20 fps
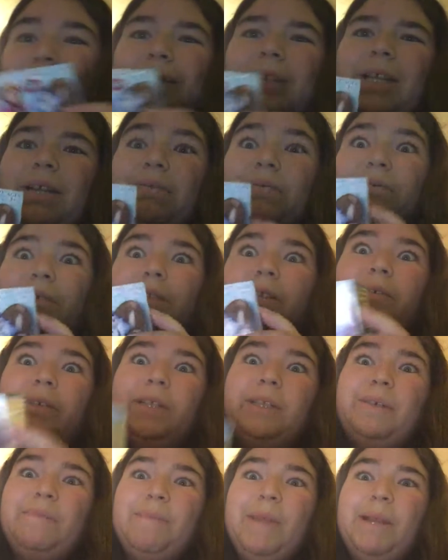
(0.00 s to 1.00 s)
something that really
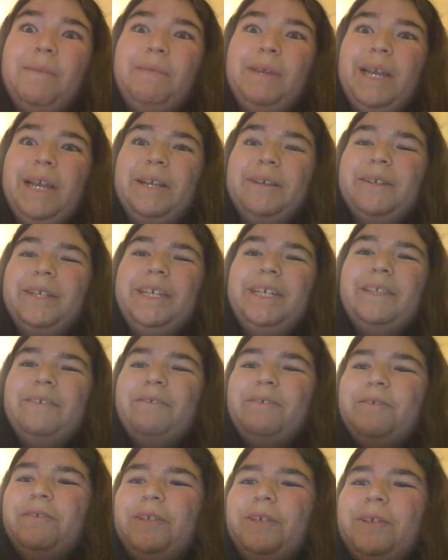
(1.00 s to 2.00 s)
made me angry in
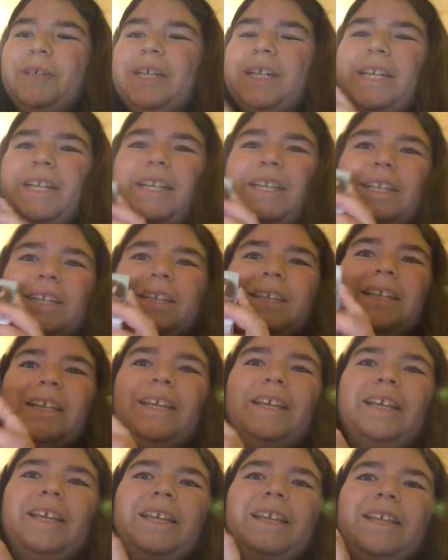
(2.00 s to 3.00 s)
the review, and I think
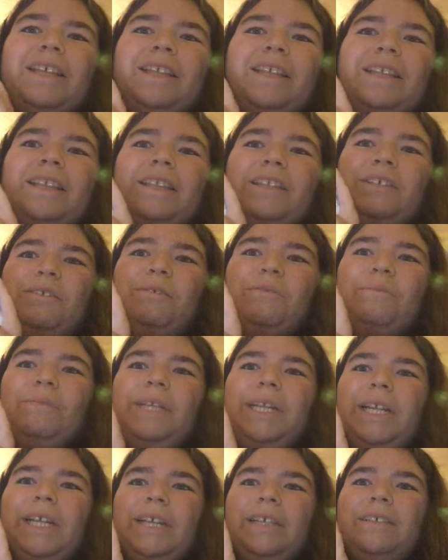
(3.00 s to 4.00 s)
this will
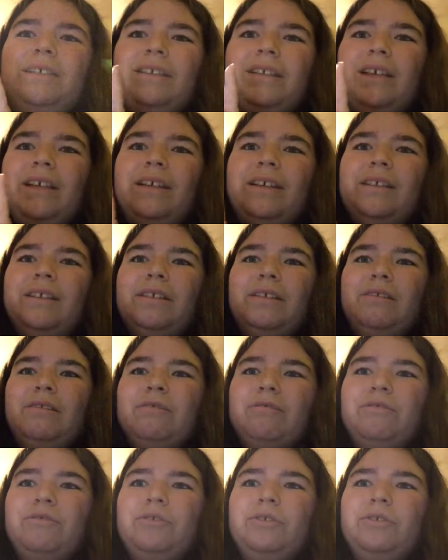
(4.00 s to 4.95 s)
be a nice little